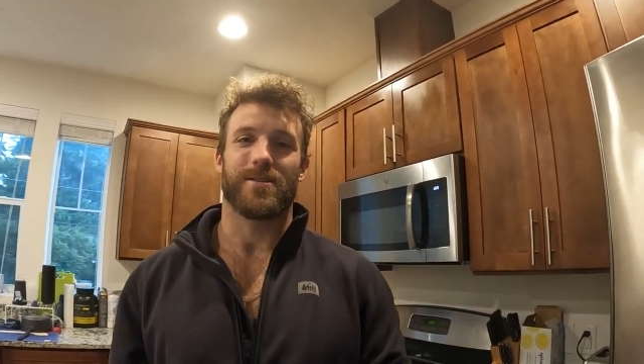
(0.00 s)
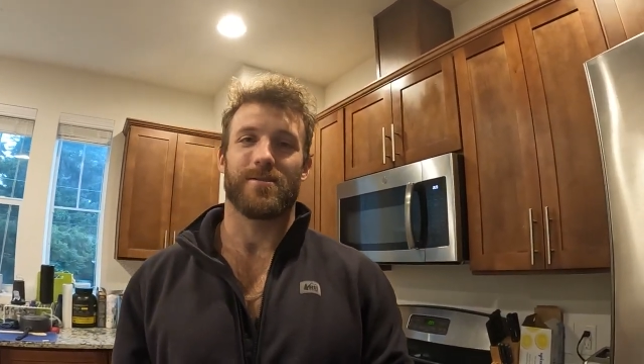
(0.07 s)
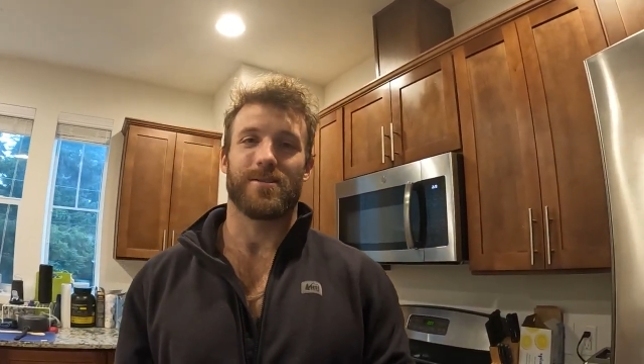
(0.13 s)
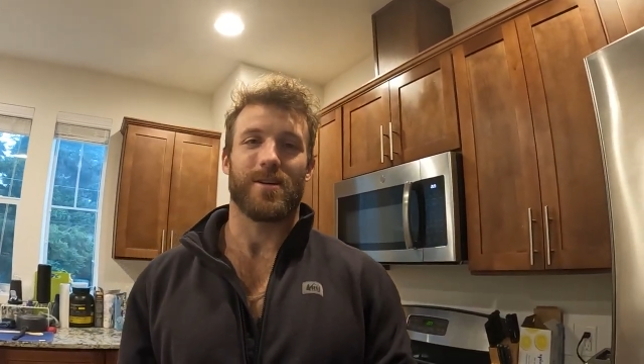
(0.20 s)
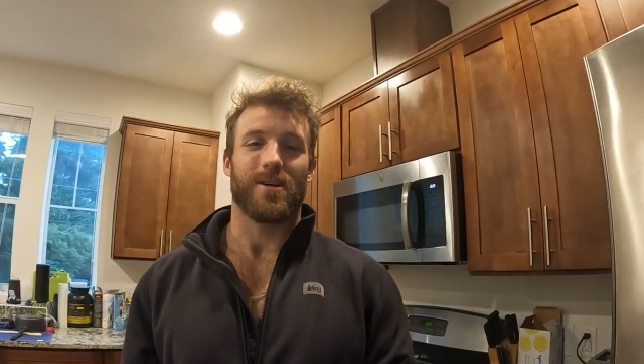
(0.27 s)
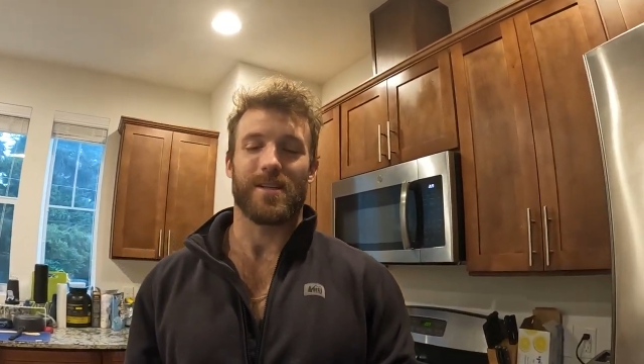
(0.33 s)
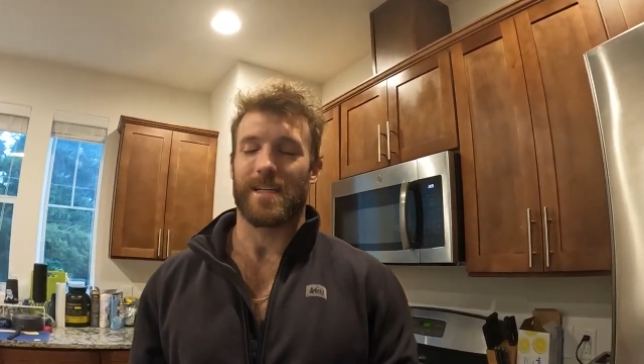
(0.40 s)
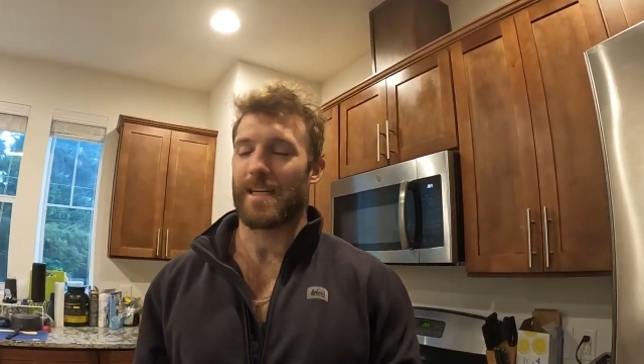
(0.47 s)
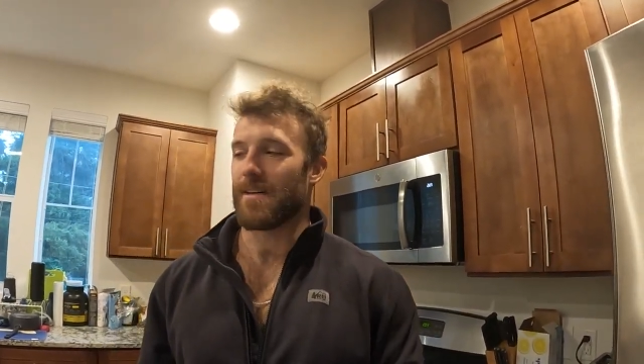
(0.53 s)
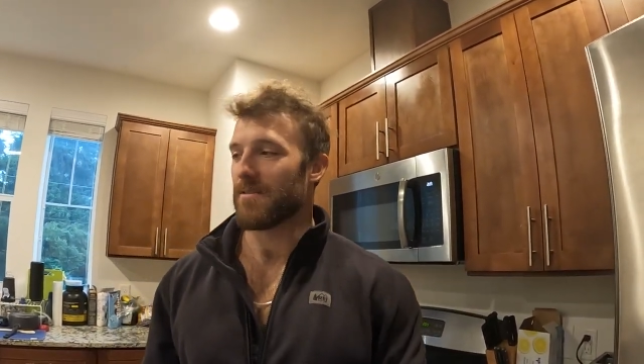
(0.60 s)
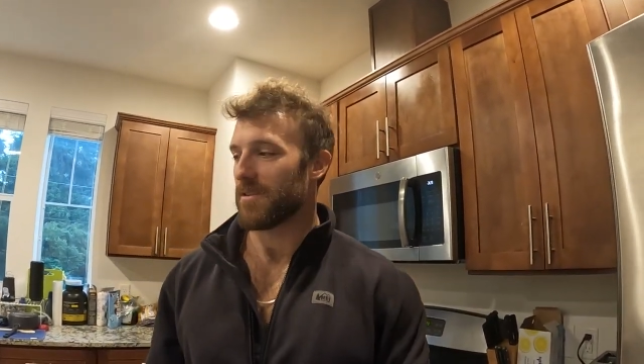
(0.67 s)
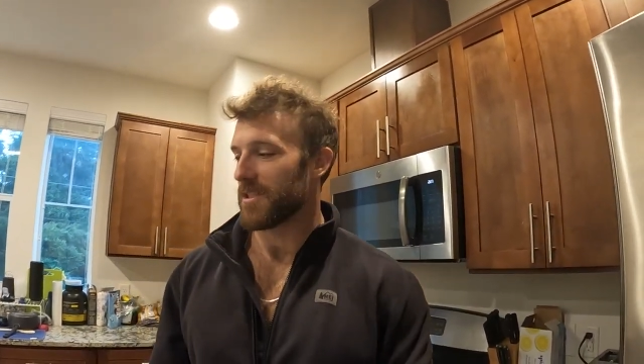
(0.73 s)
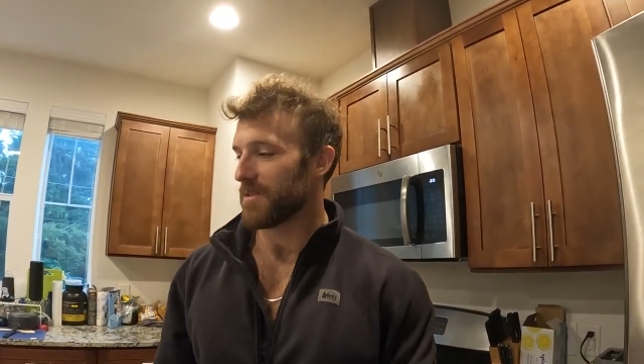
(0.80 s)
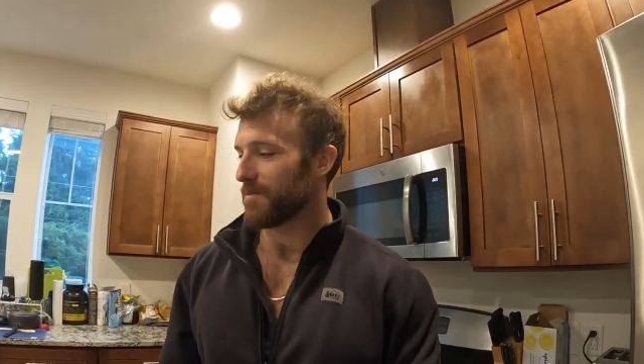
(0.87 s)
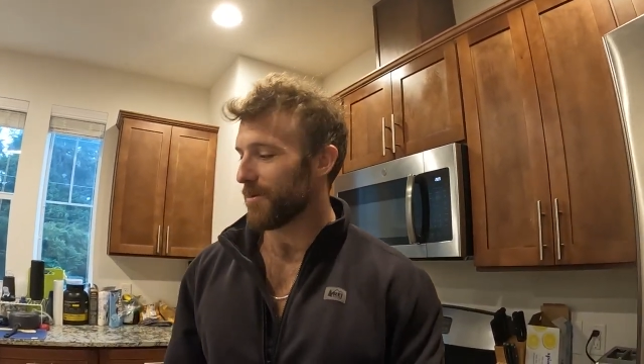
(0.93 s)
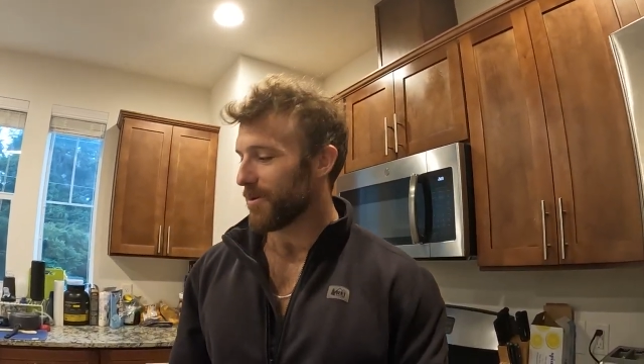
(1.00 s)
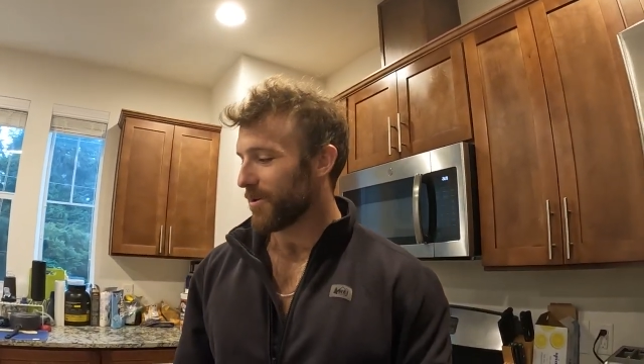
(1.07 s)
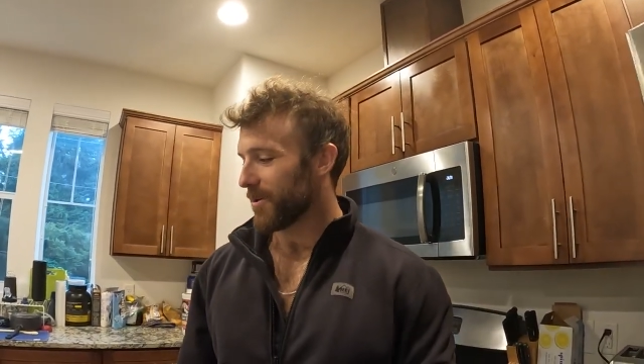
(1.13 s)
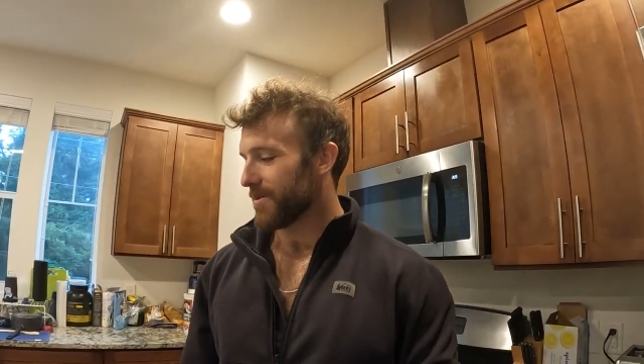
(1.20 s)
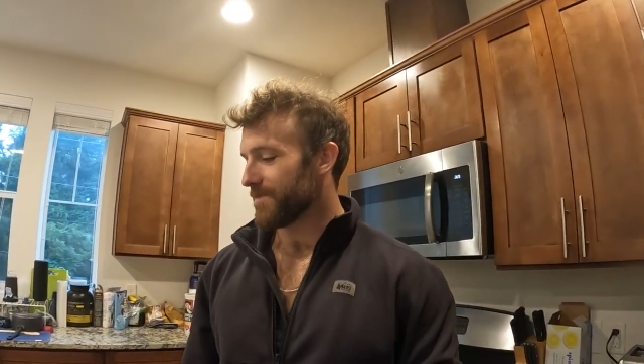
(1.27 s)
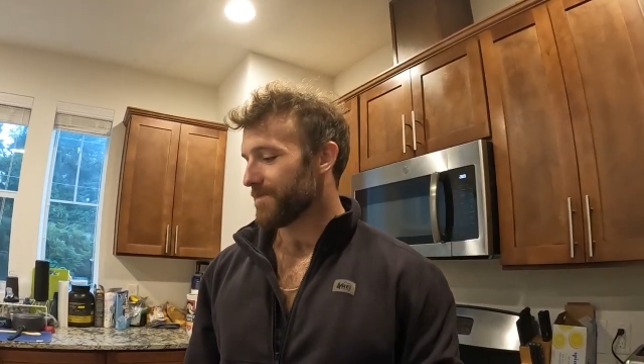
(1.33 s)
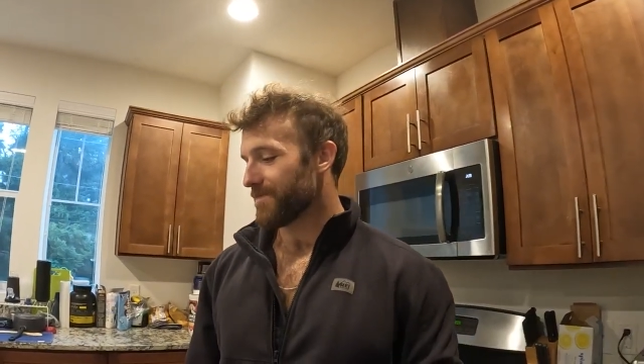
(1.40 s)
so it's hard to get out and
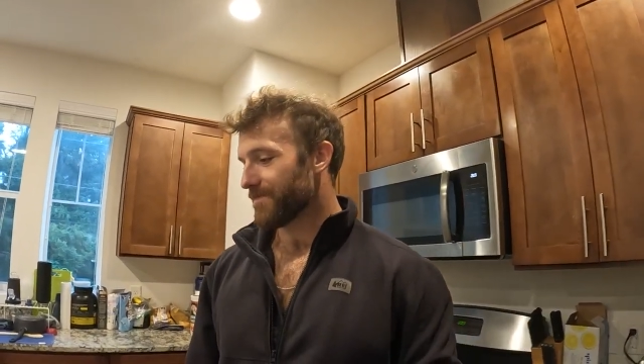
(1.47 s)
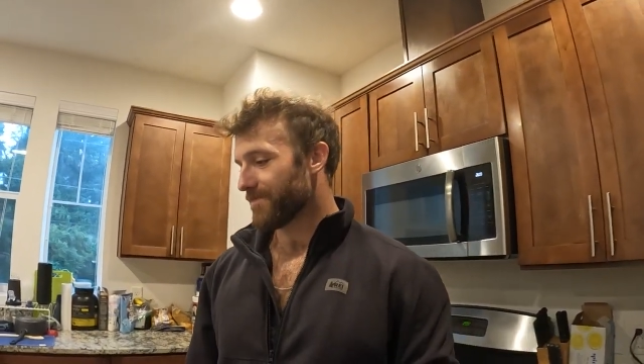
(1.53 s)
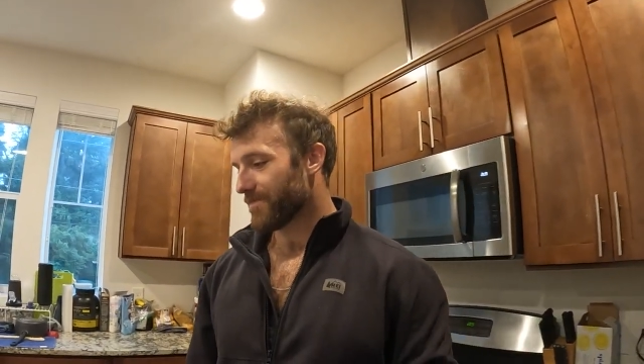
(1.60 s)
explore.